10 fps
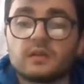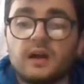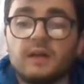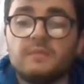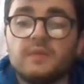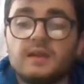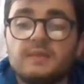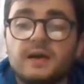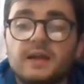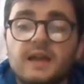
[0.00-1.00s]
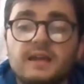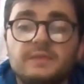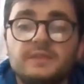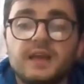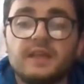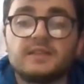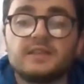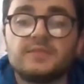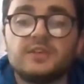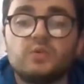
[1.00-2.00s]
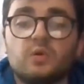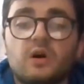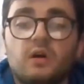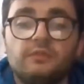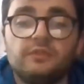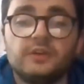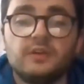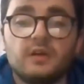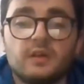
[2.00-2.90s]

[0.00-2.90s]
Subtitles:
I made it my aim to get this individual confident